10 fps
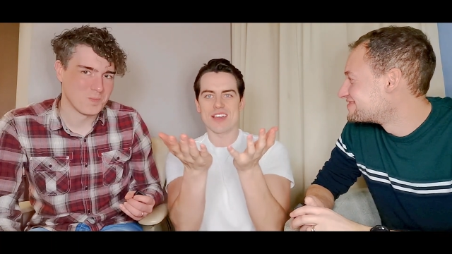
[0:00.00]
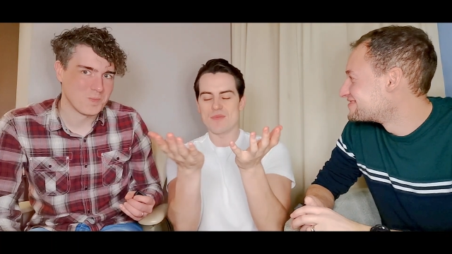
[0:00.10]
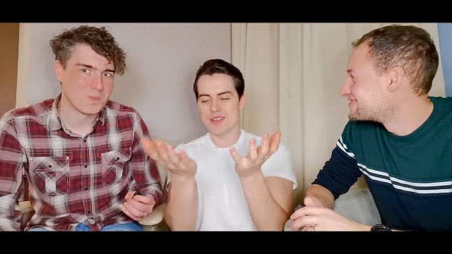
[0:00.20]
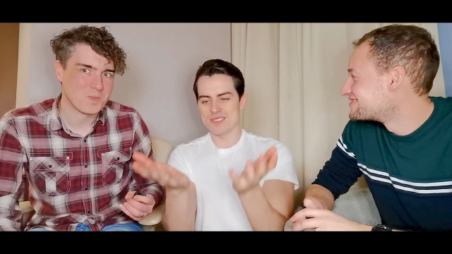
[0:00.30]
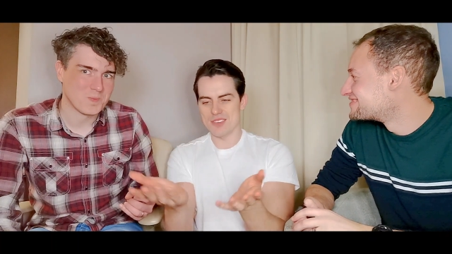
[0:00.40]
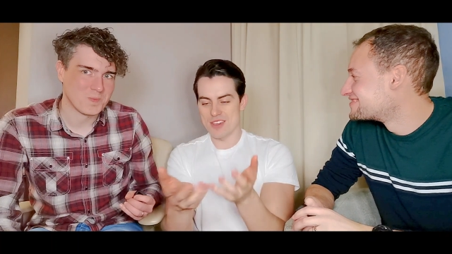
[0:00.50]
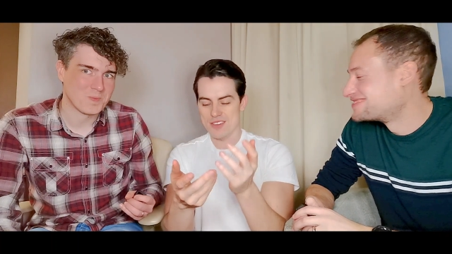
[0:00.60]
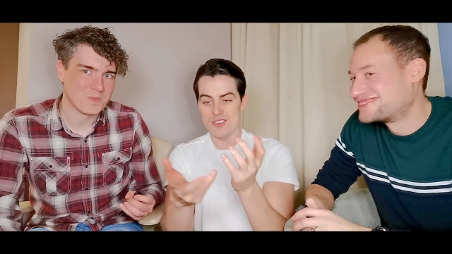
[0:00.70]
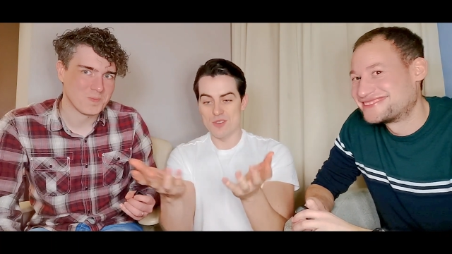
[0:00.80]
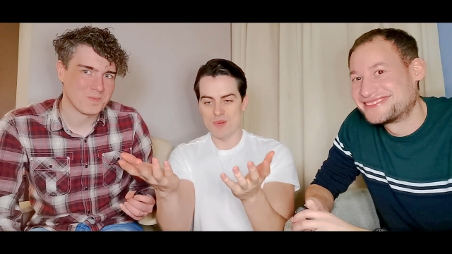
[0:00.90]
Speaker 1: a guy who plays
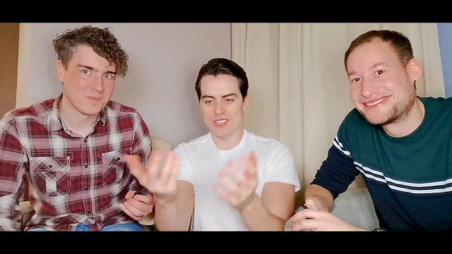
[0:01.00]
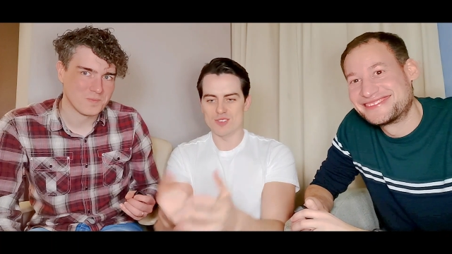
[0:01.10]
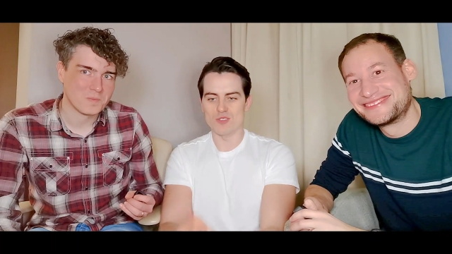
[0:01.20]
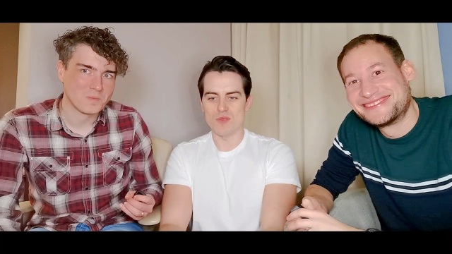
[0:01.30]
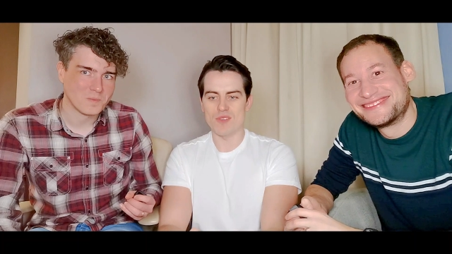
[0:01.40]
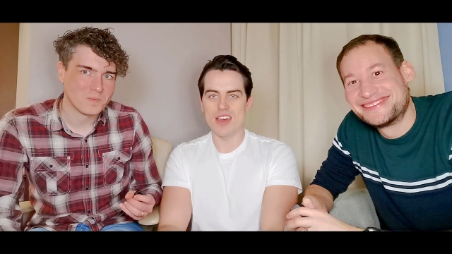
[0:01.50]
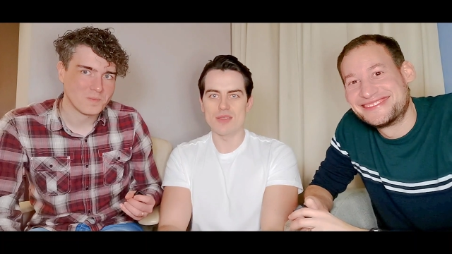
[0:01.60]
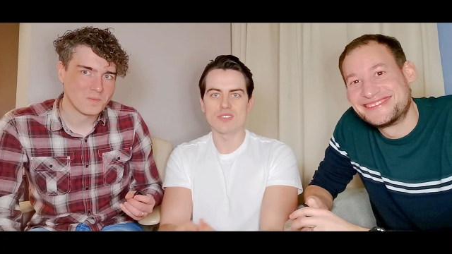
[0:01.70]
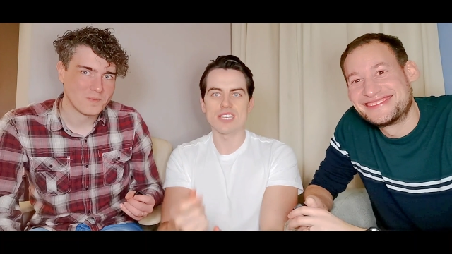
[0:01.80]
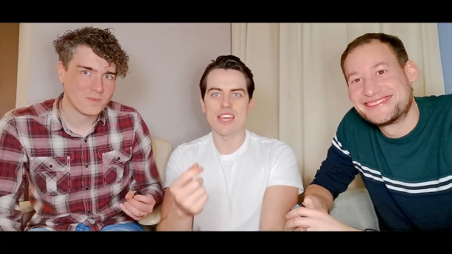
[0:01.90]
uh, hugh plays george
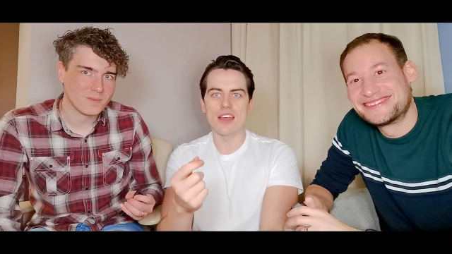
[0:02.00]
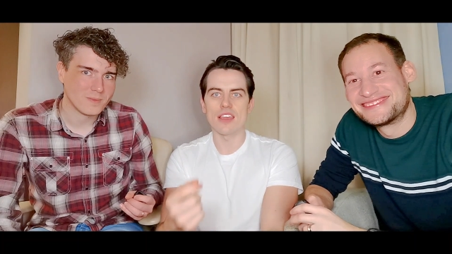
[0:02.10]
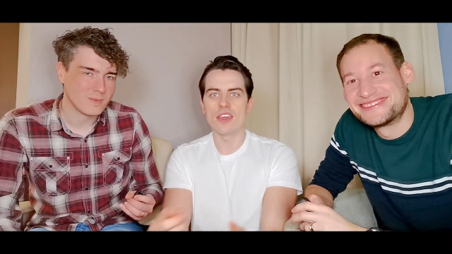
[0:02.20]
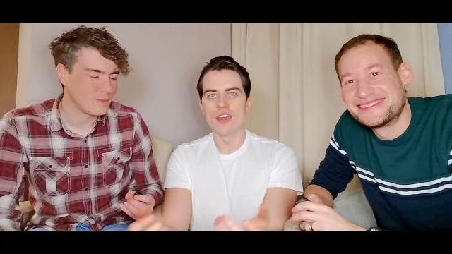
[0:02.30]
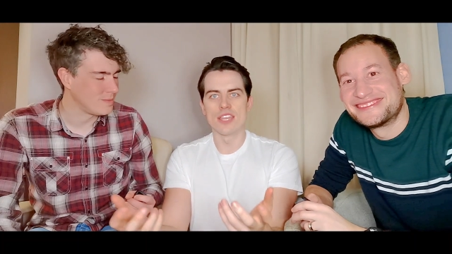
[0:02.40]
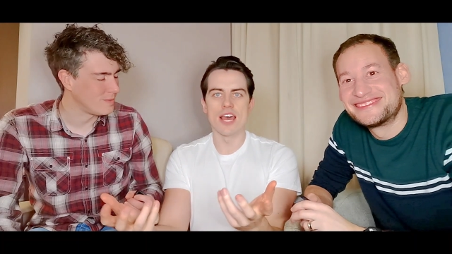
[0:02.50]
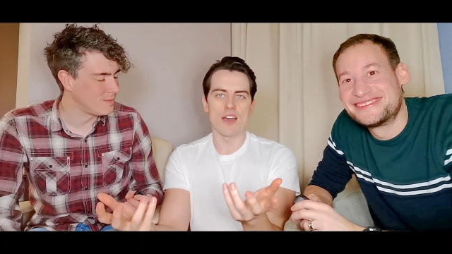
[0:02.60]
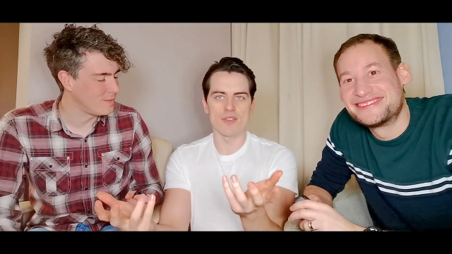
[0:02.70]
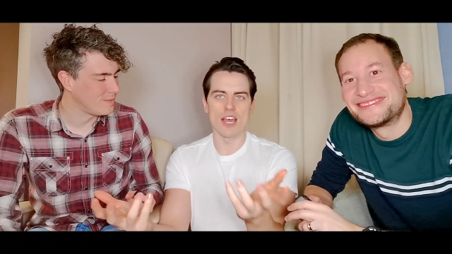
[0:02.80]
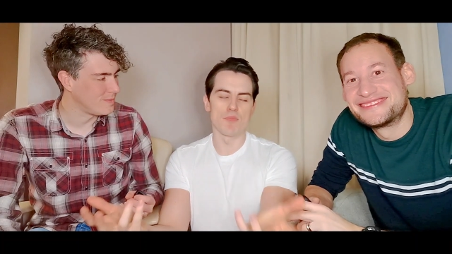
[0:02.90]
mcfly he would say like
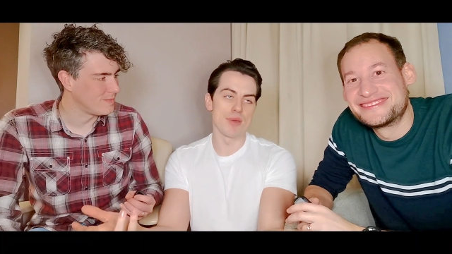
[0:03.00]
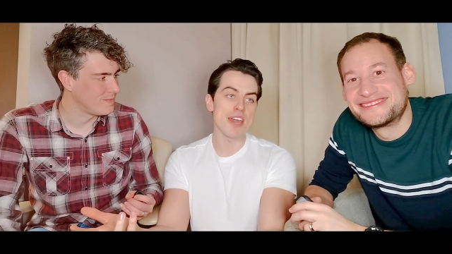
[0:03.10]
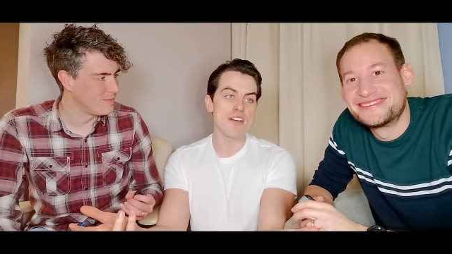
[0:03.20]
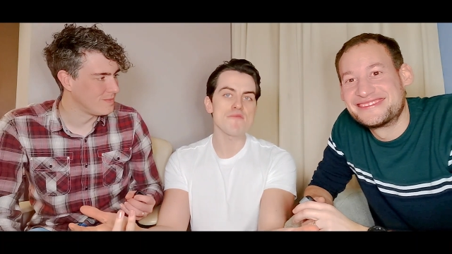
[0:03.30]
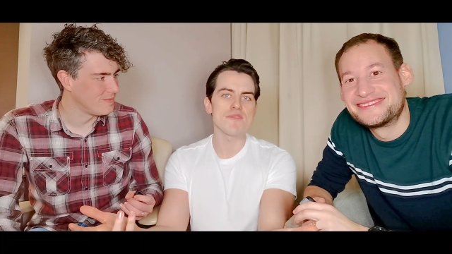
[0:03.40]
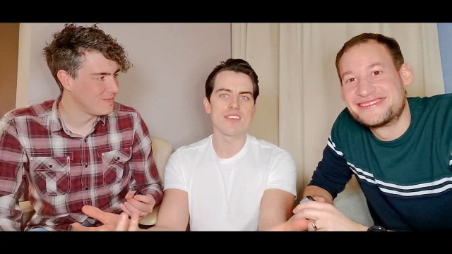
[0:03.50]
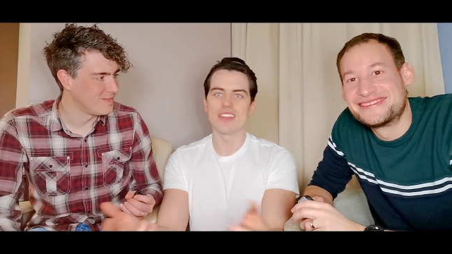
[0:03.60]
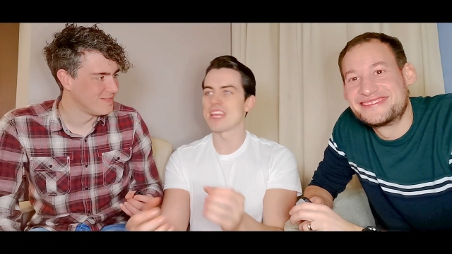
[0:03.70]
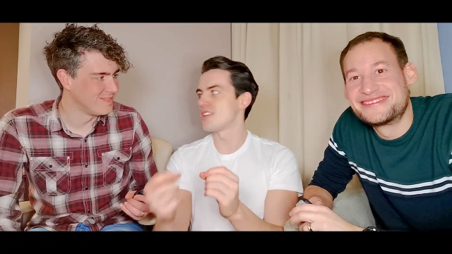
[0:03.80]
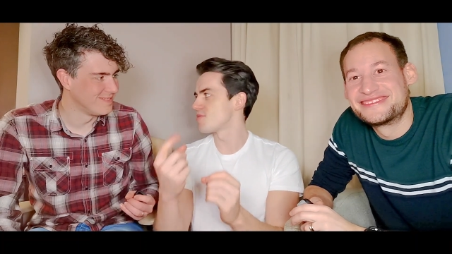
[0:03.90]
now now biff
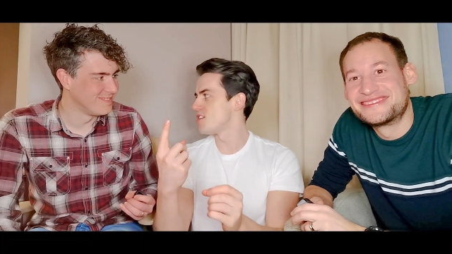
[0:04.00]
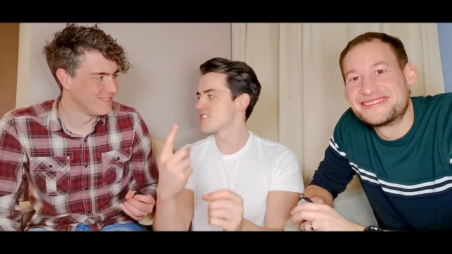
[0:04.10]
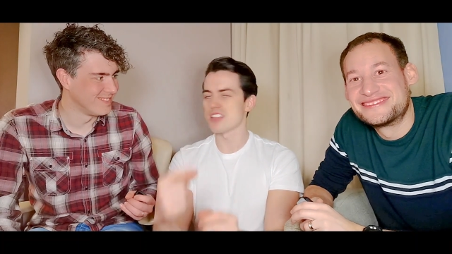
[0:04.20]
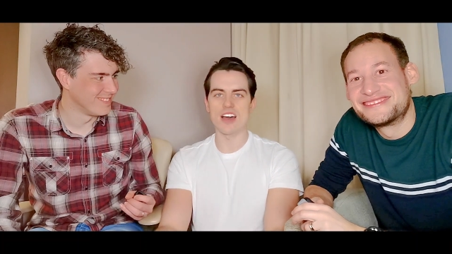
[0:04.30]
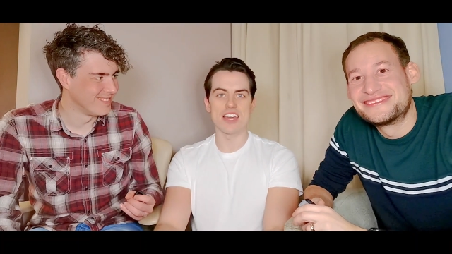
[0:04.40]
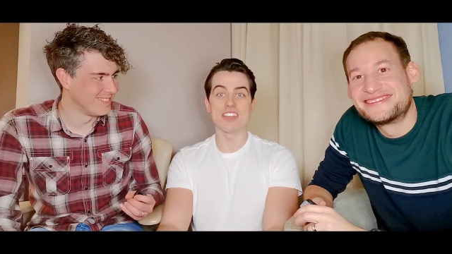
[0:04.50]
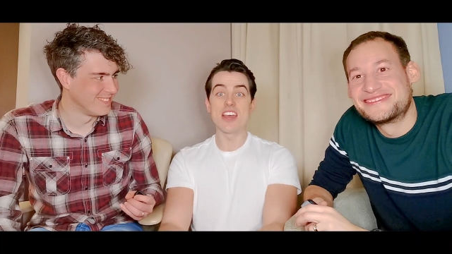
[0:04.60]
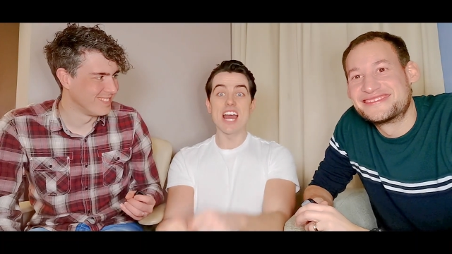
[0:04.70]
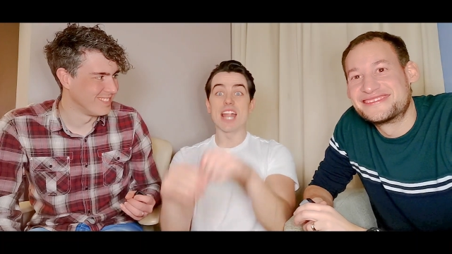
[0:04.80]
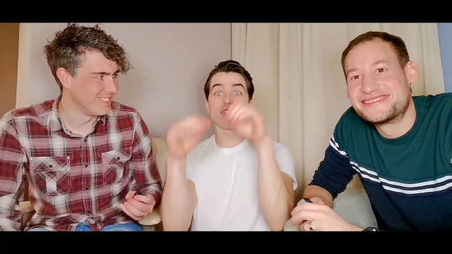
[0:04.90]
like his first line, and
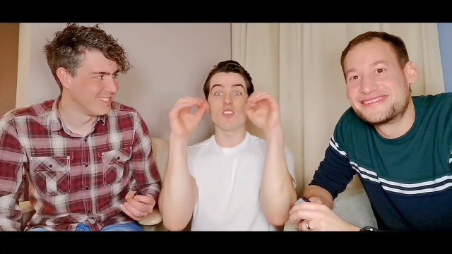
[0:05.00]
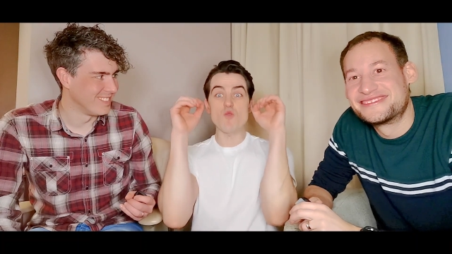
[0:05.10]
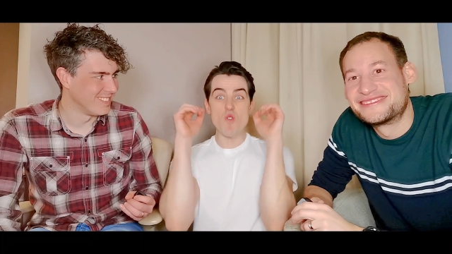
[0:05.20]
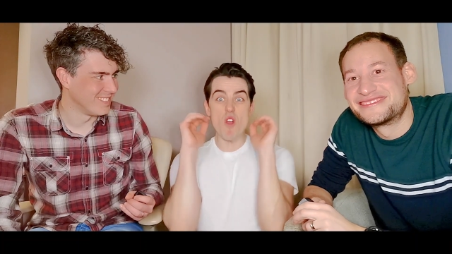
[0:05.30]
he's like,